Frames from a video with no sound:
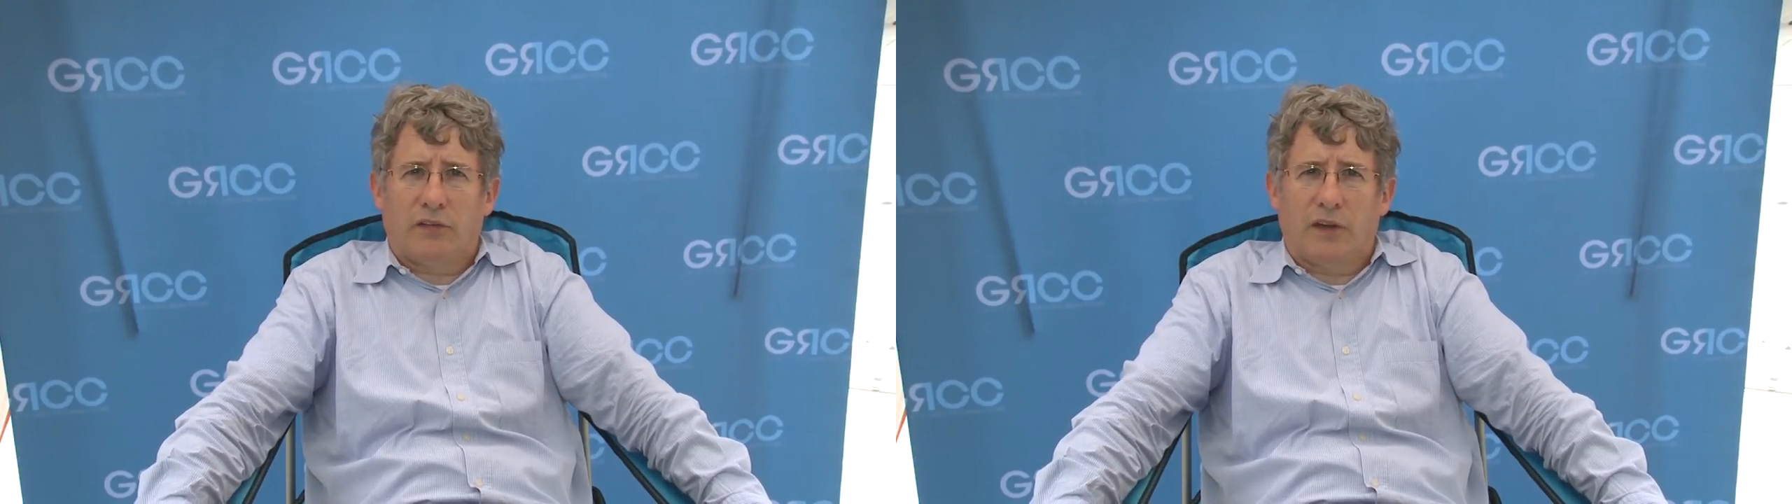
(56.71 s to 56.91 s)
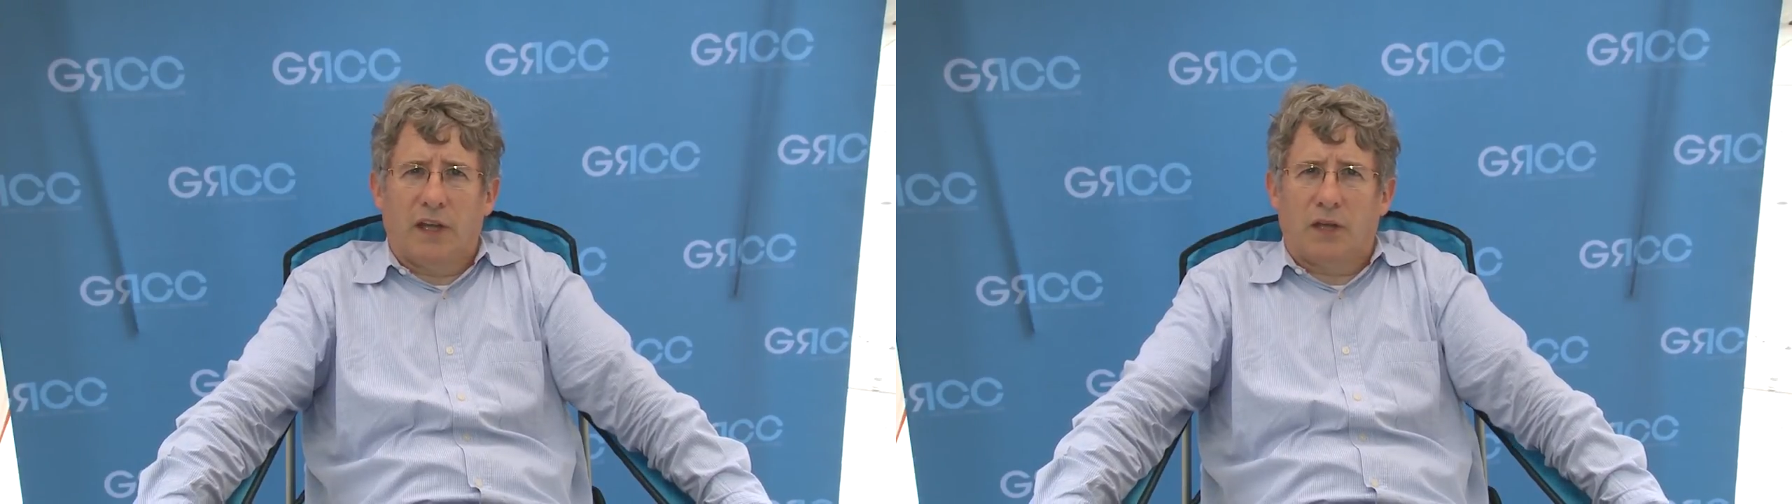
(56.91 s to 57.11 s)

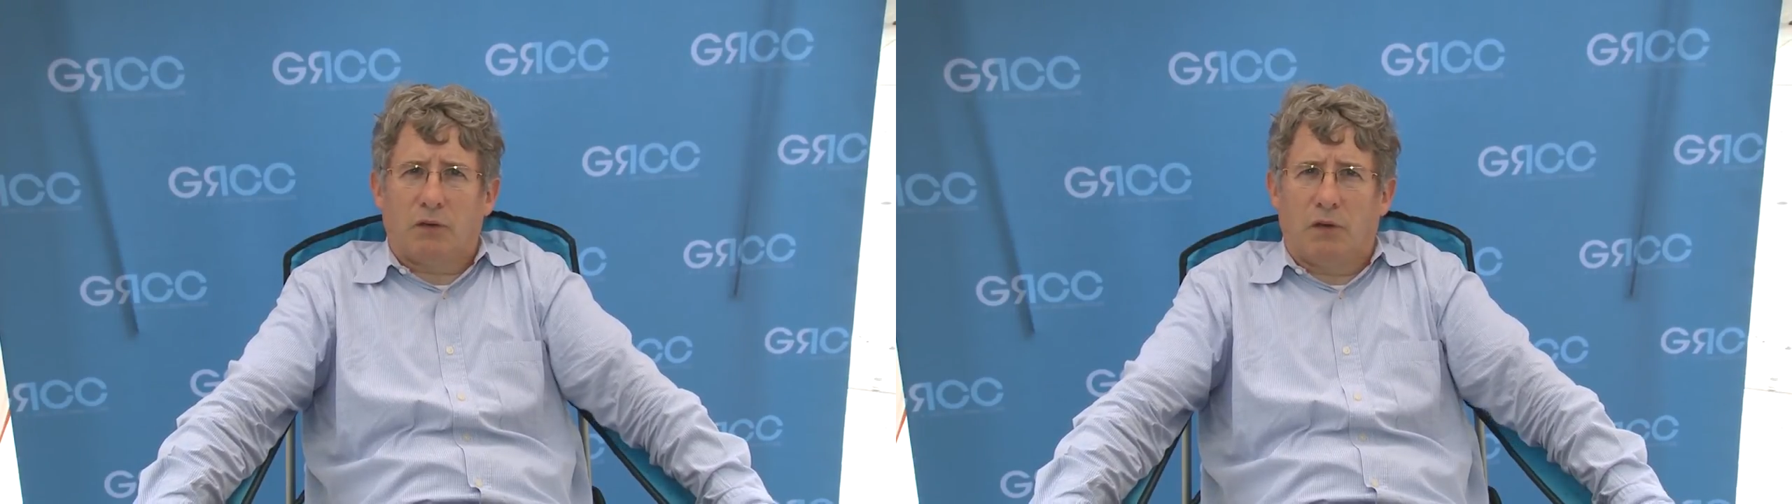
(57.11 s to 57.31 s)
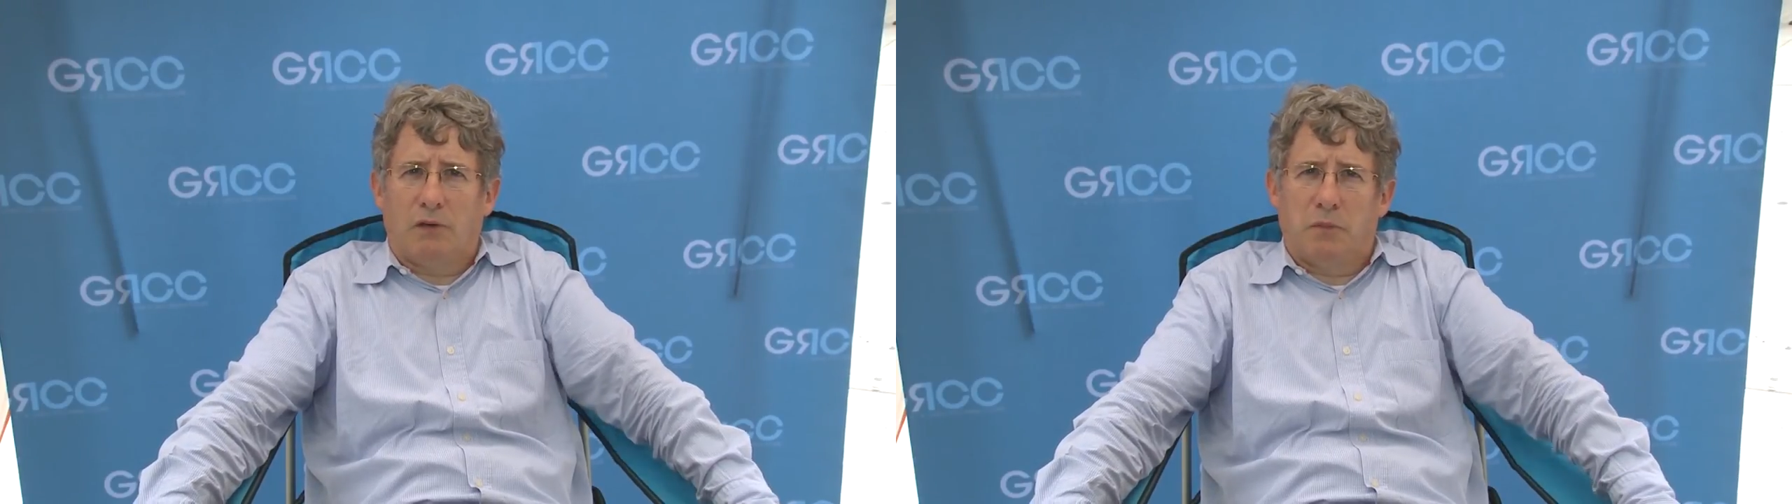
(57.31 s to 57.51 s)
staying
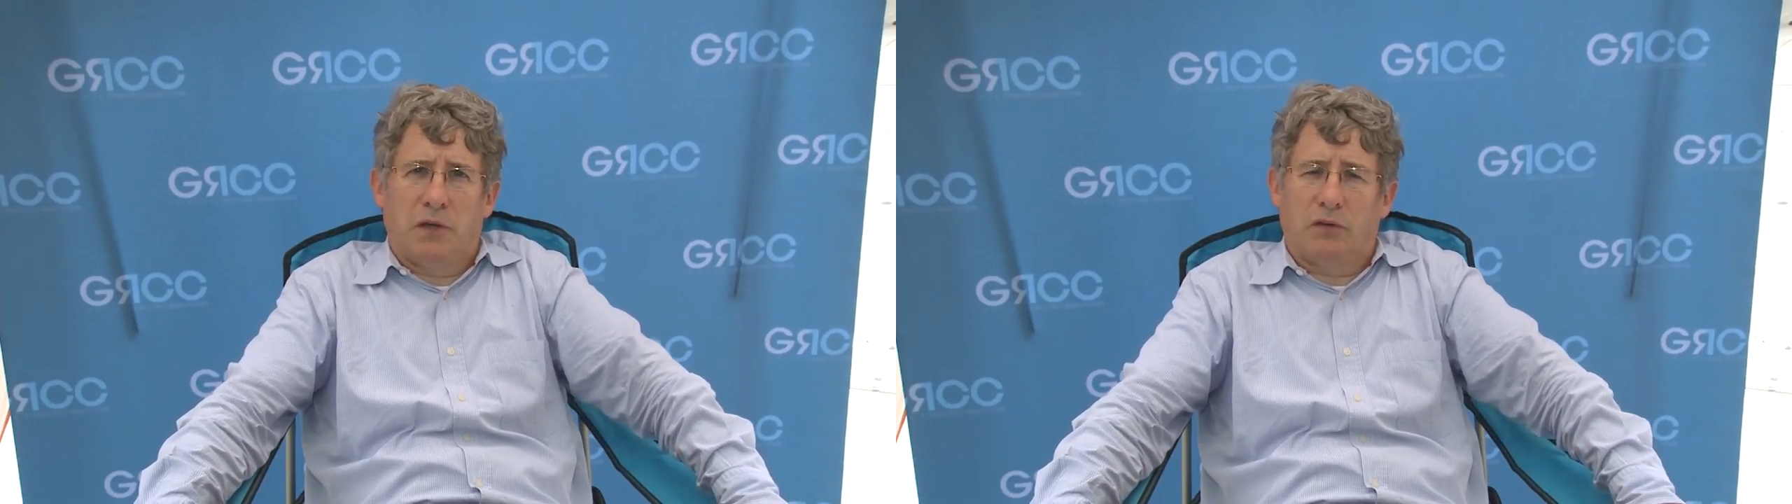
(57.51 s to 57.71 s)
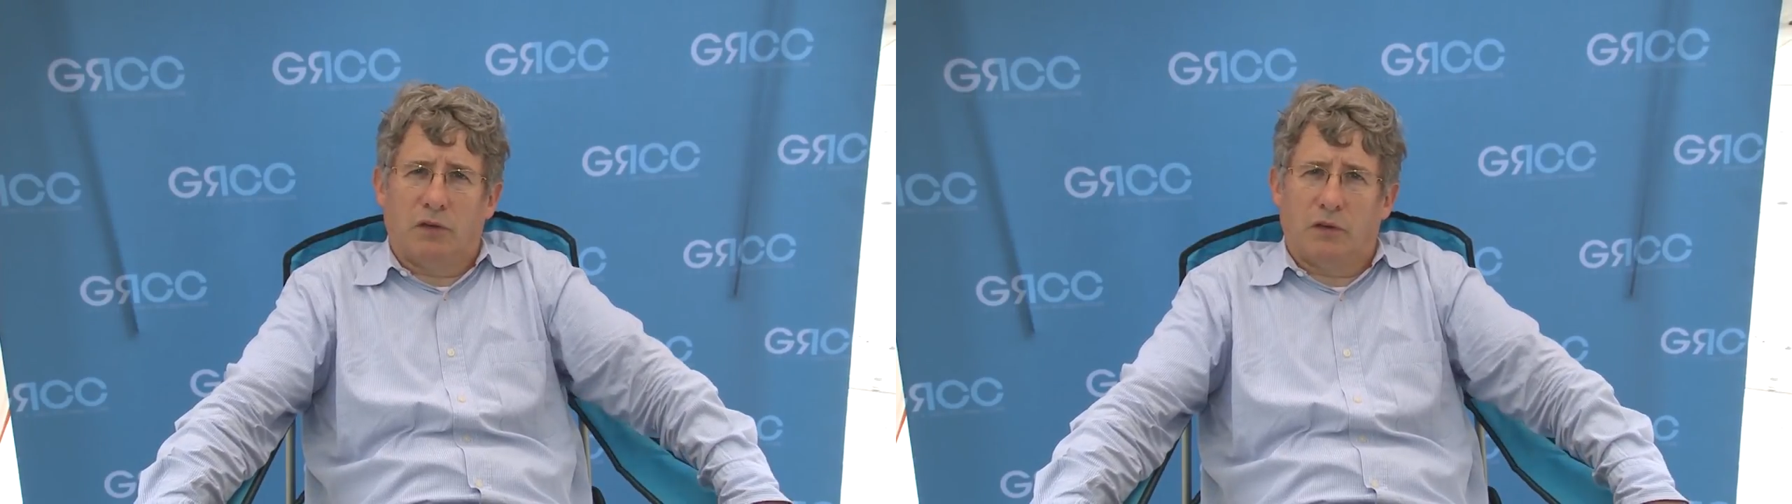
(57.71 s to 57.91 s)
in Grand
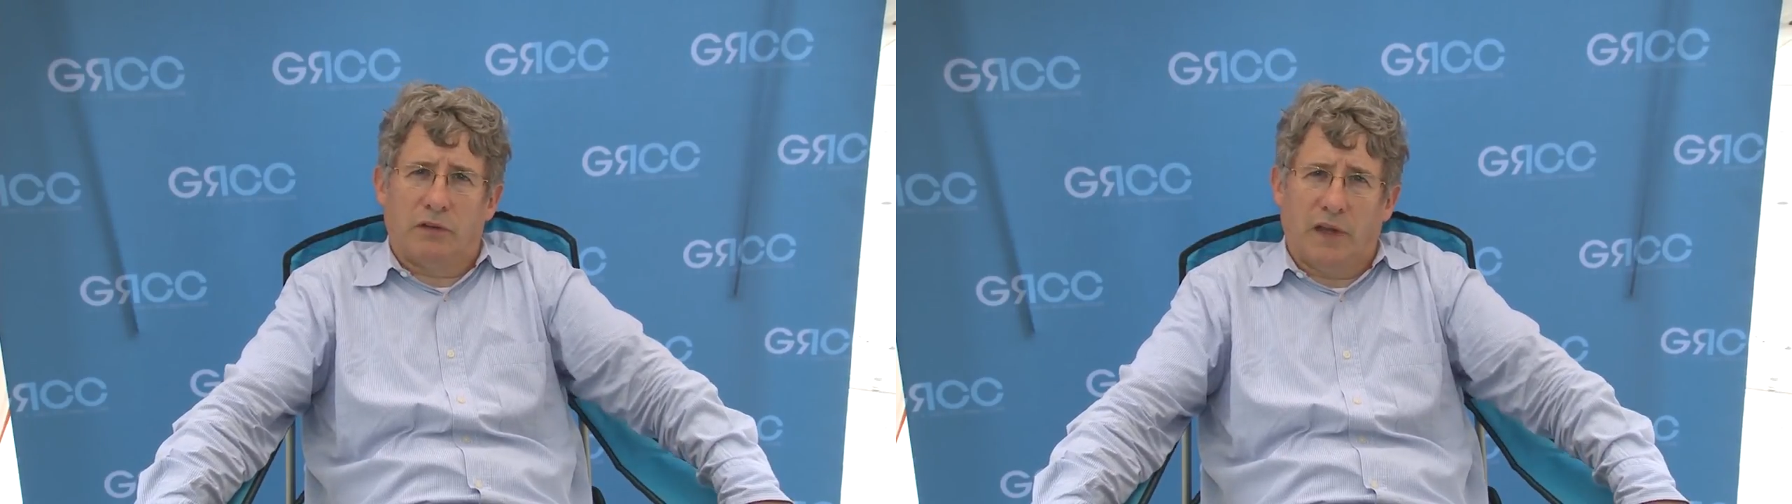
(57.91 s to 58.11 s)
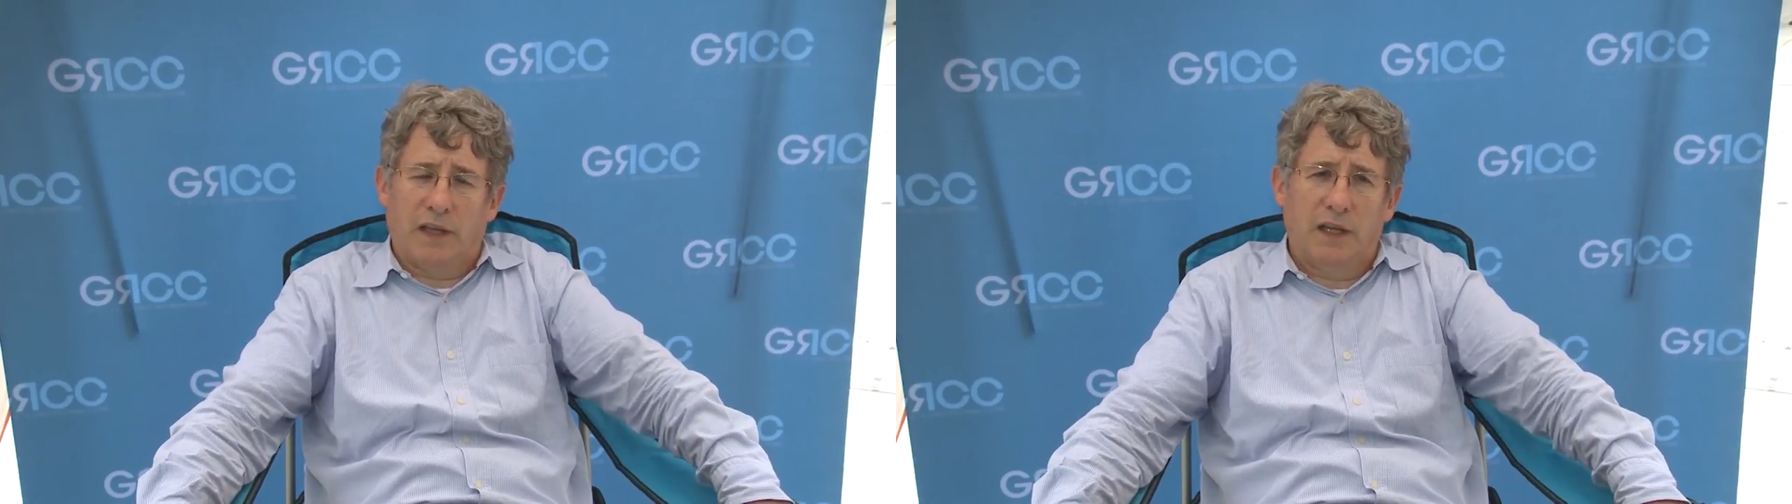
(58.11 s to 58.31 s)
Rapids as long
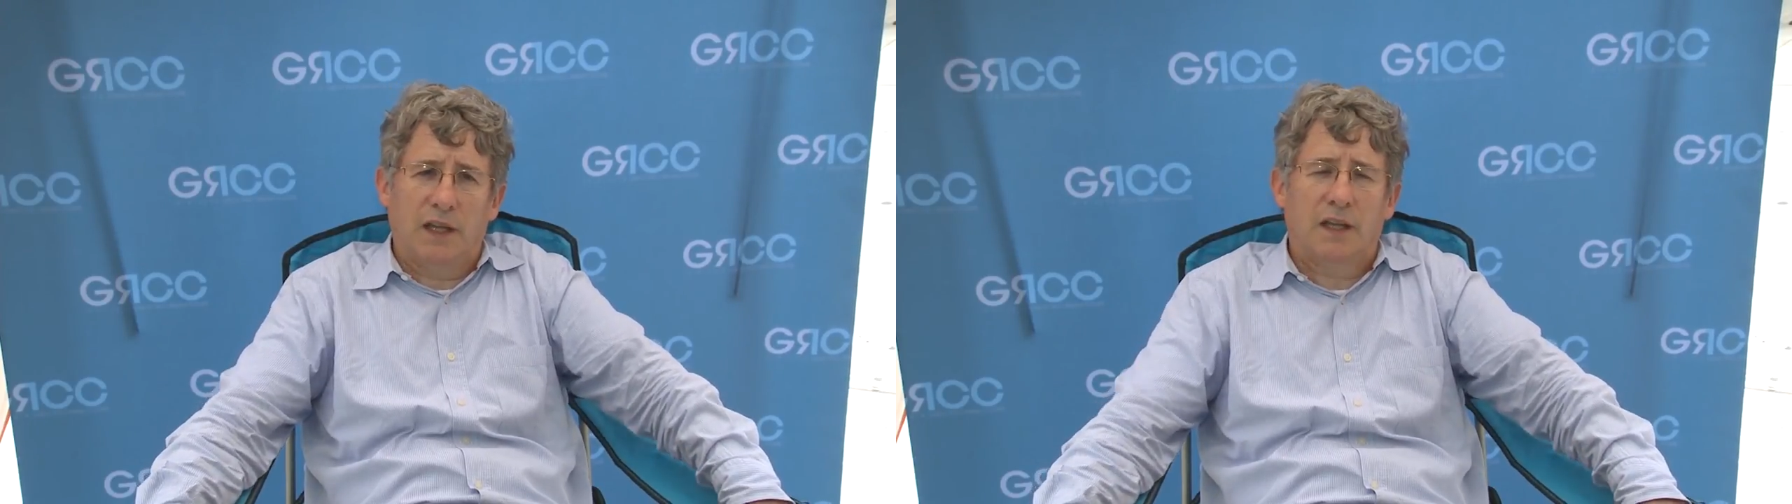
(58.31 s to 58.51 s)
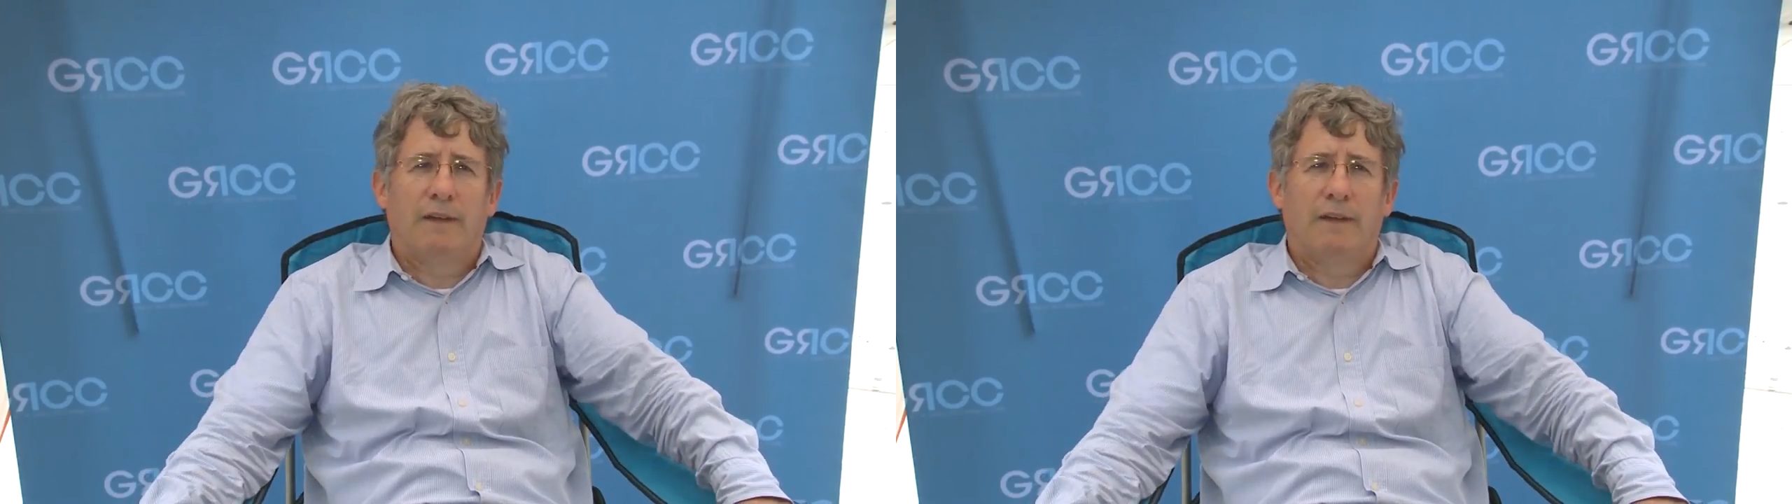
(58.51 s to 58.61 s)
as I did.